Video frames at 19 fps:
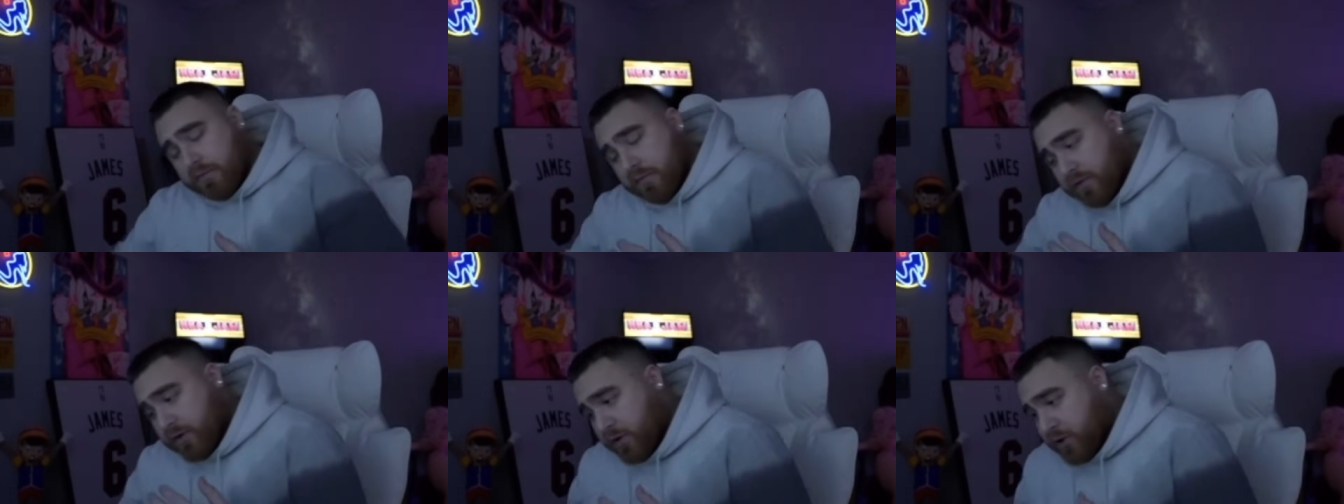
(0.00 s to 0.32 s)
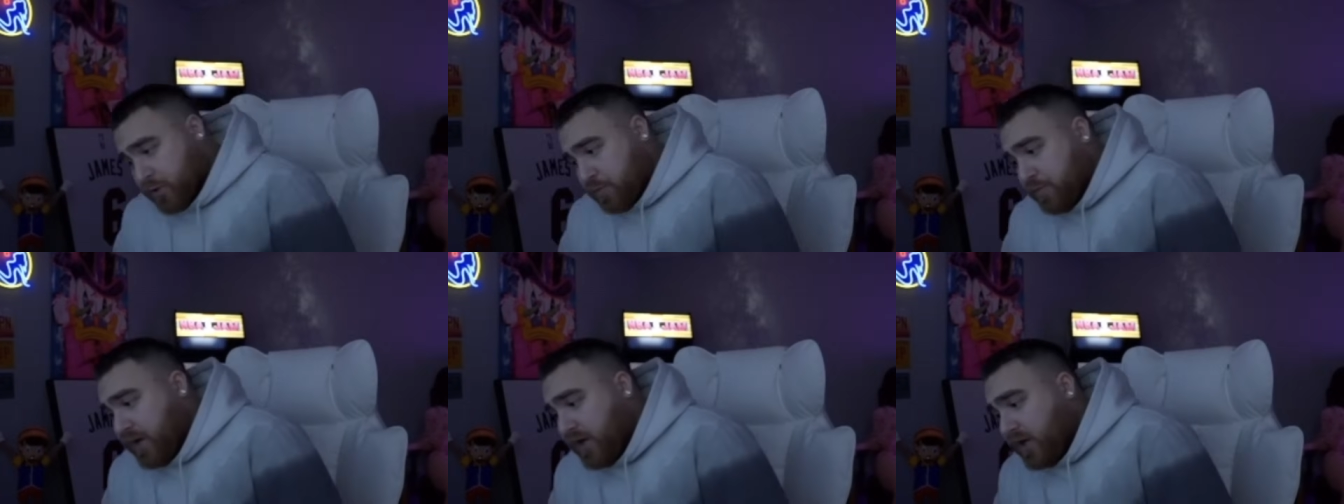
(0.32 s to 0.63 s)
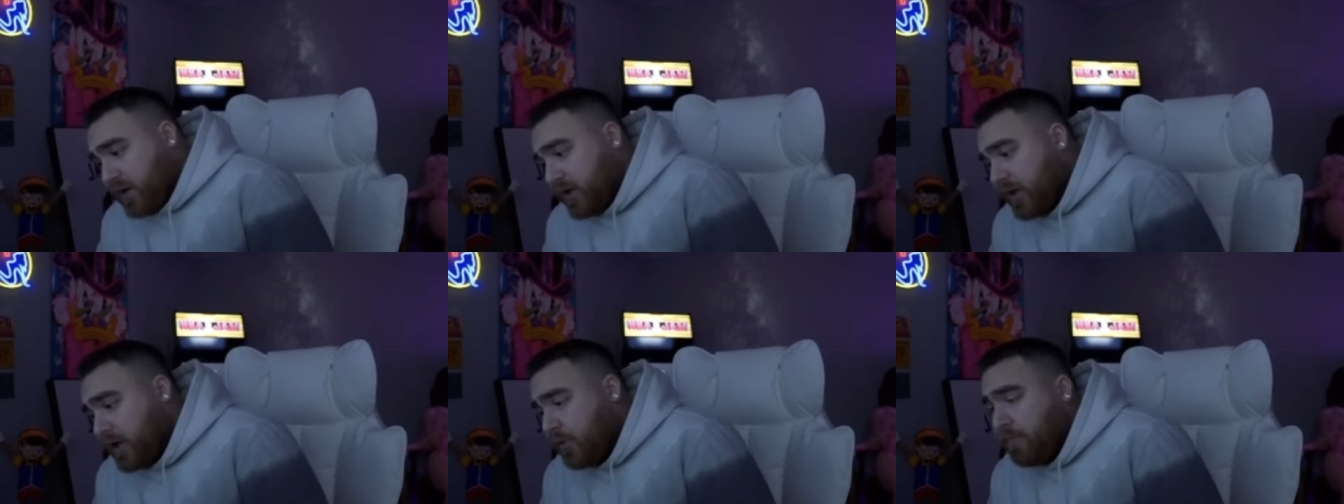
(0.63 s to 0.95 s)
There's been a
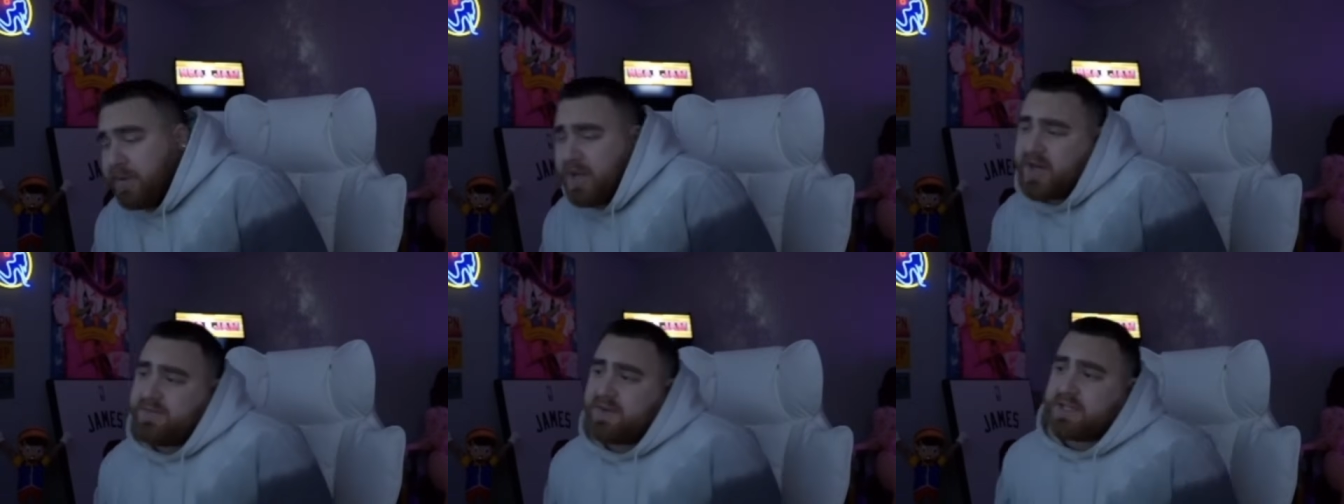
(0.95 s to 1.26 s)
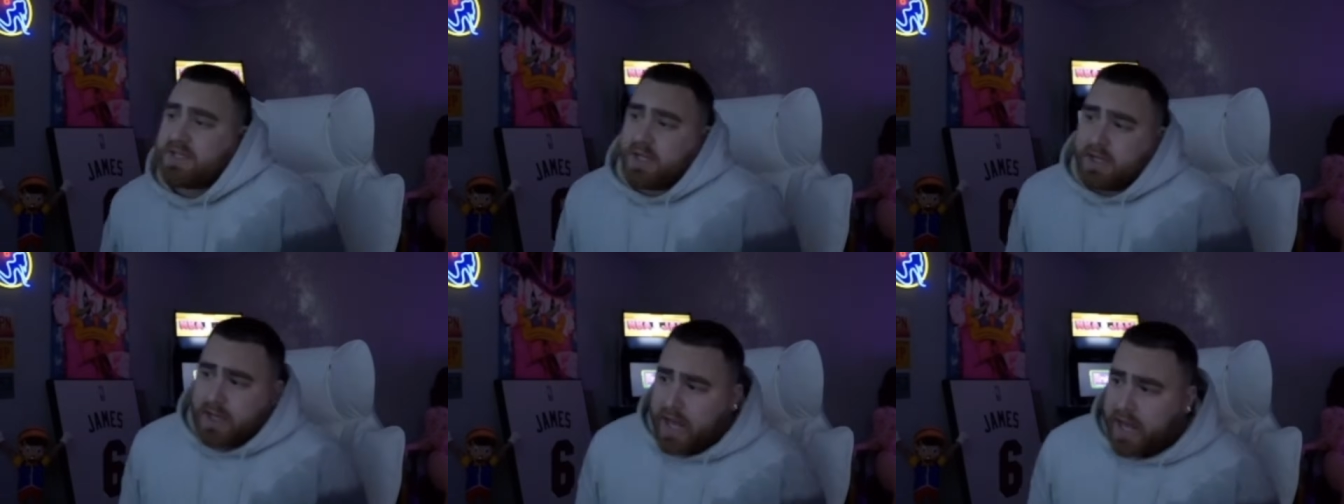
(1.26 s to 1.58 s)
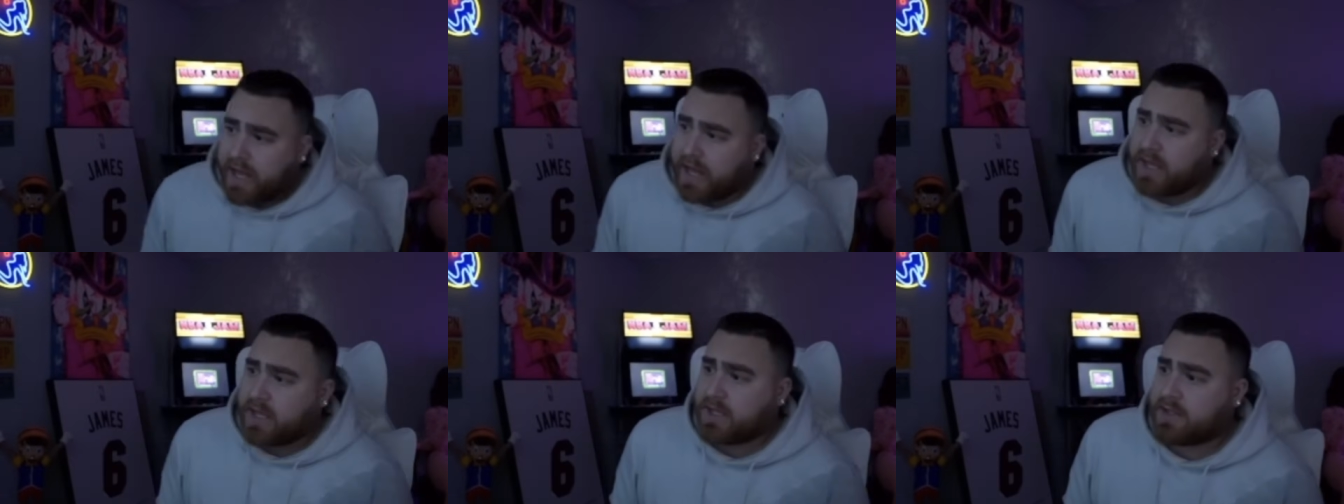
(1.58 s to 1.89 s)
little bit of a
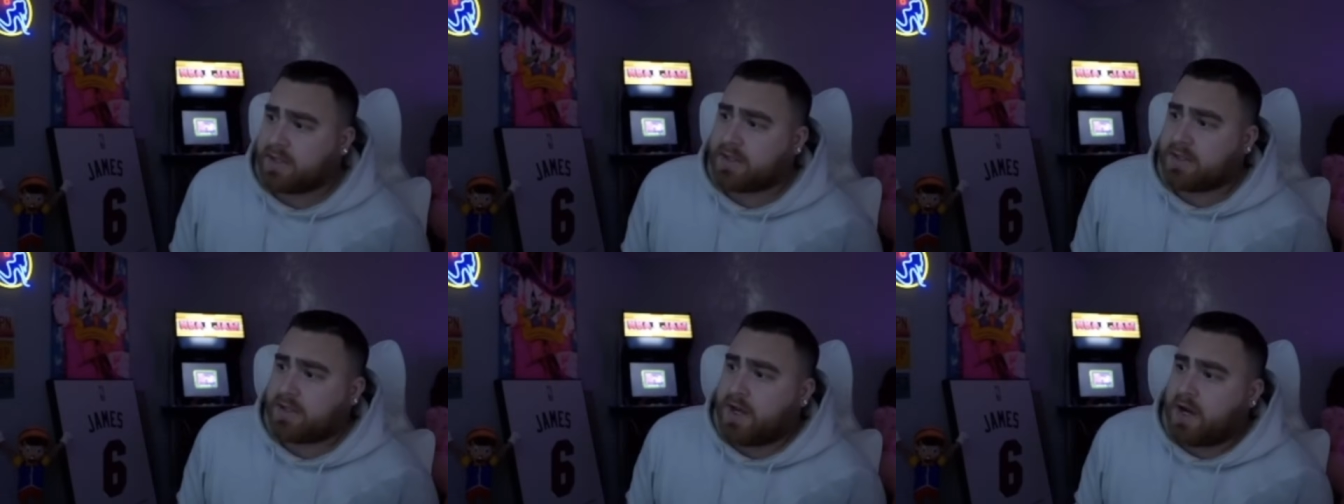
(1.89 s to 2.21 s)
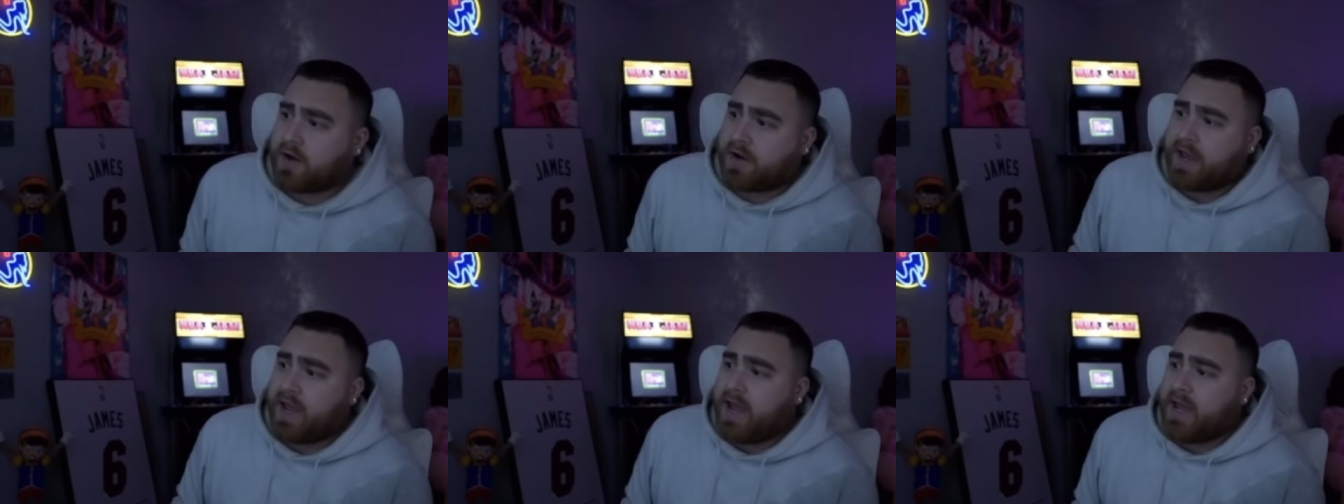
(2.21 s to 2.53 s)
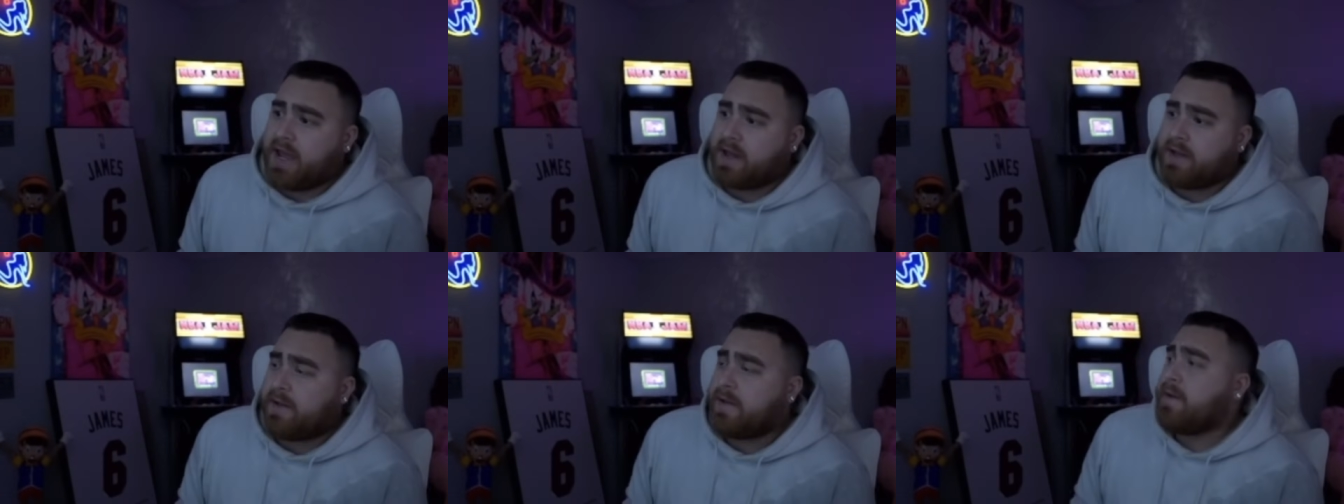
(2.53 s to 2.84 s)
delay.
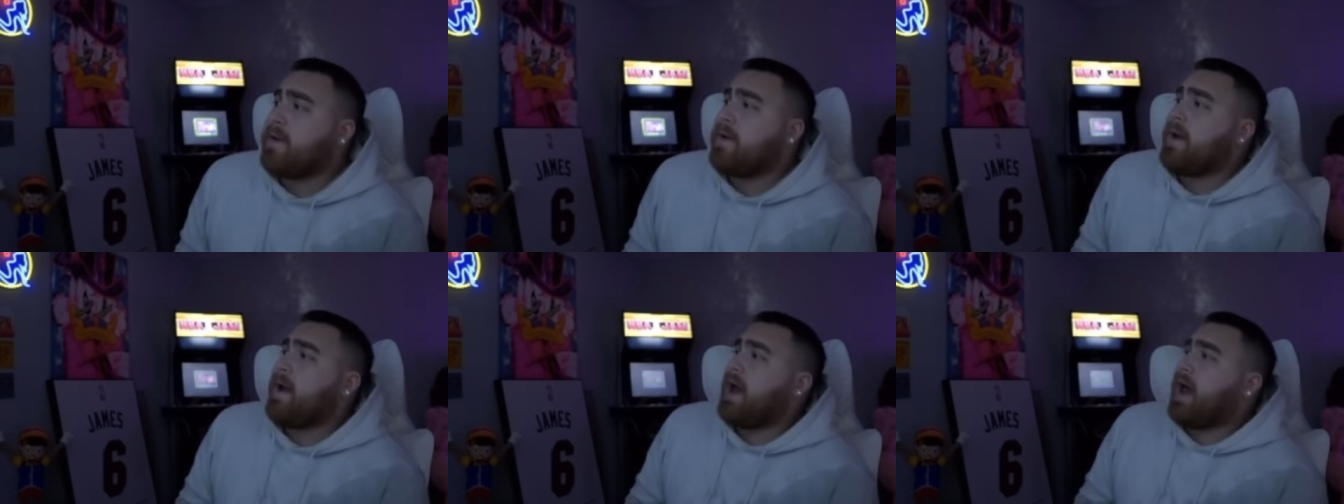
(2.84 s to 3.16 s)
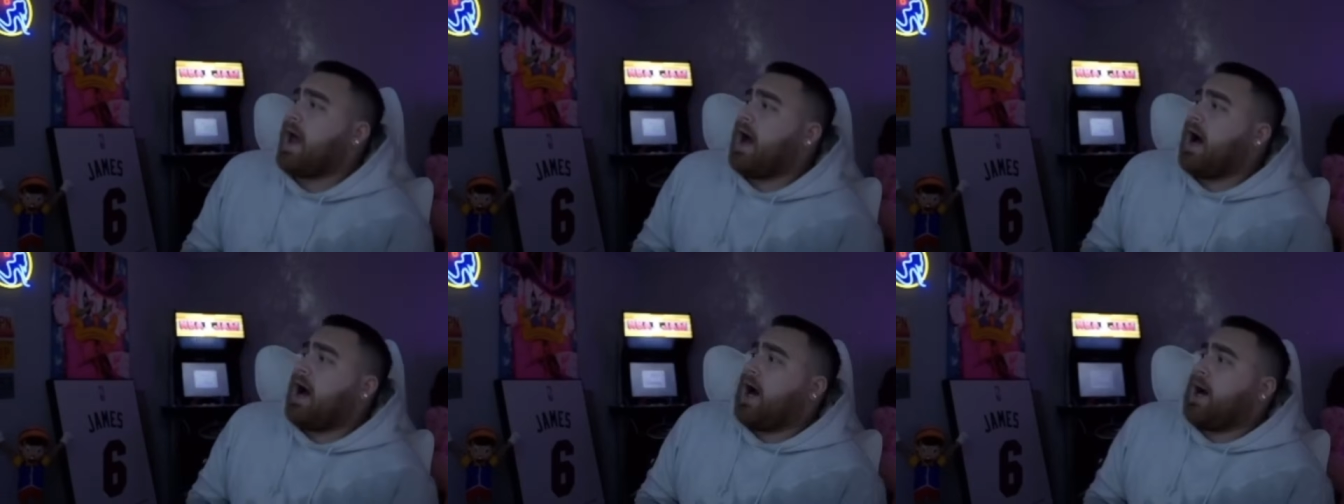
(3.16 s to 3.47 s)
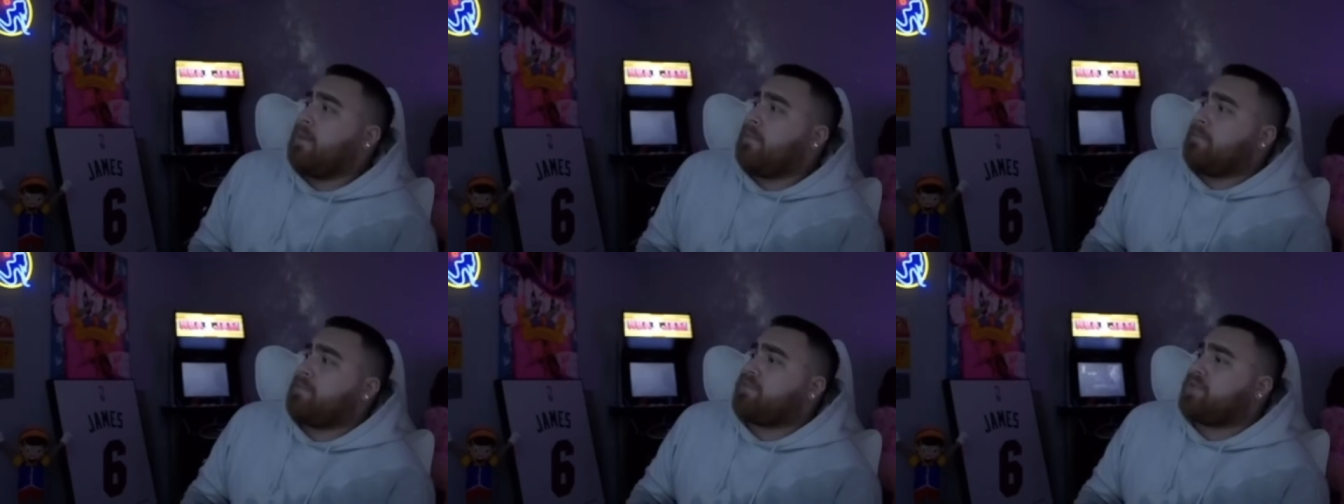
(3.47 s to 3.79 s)
Okay.
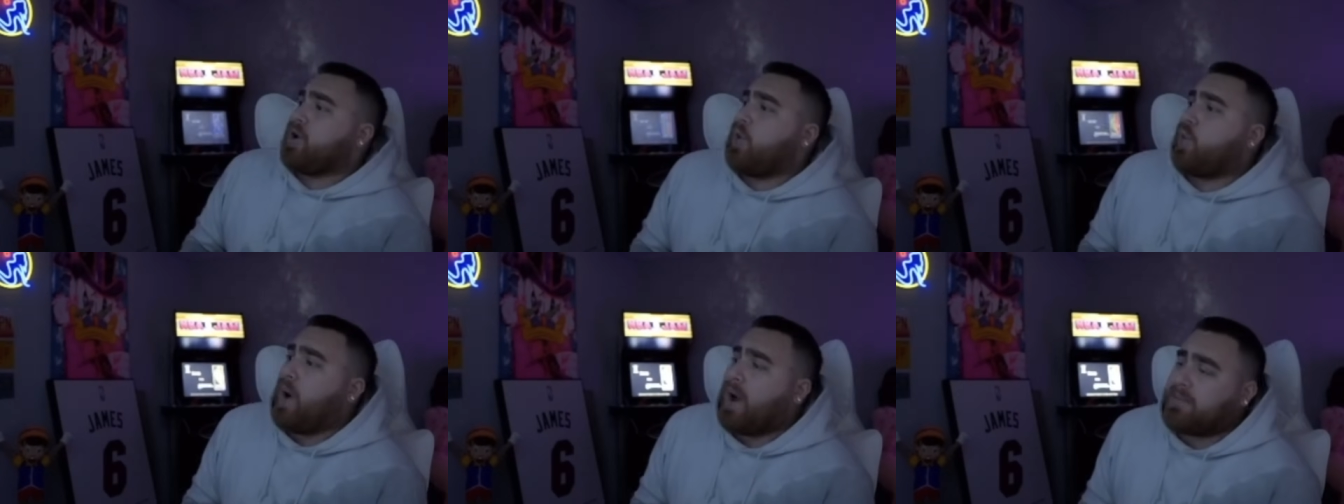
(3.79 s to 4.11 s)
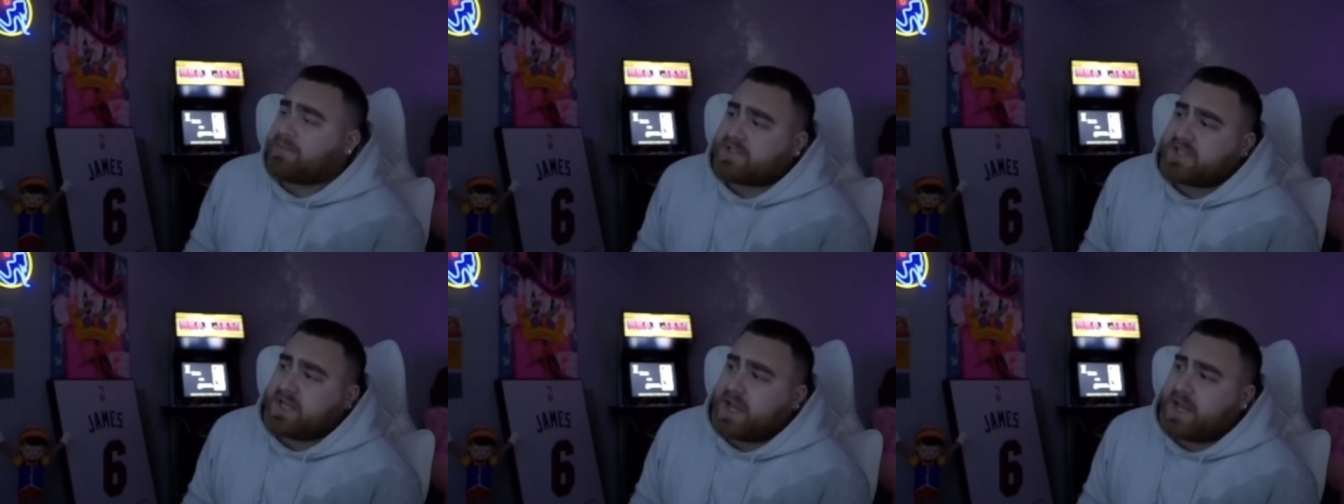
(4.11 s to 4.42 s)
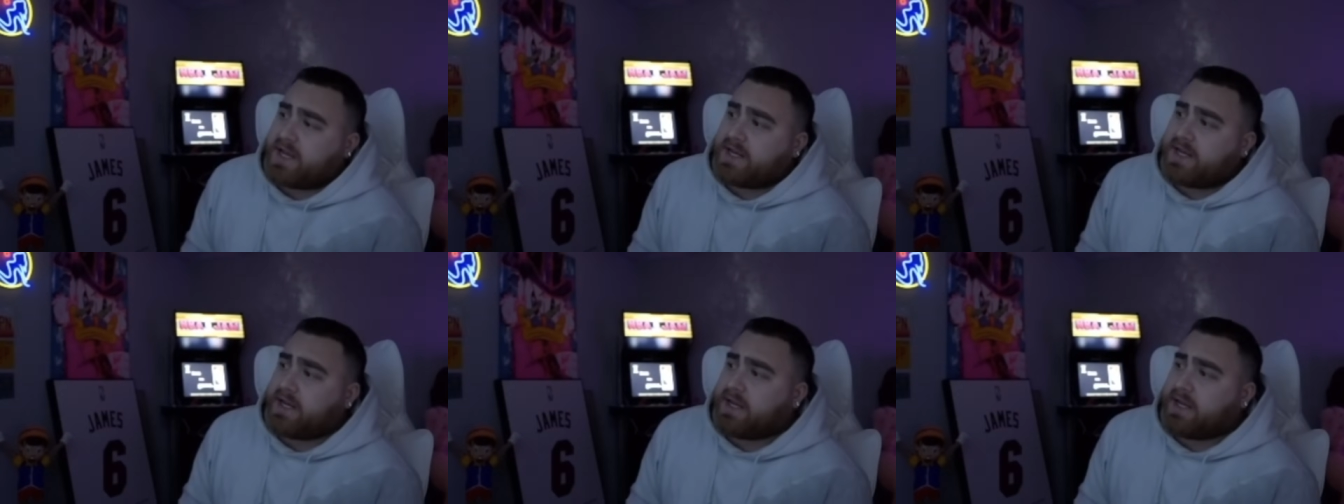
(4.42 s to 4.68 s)
Um, the website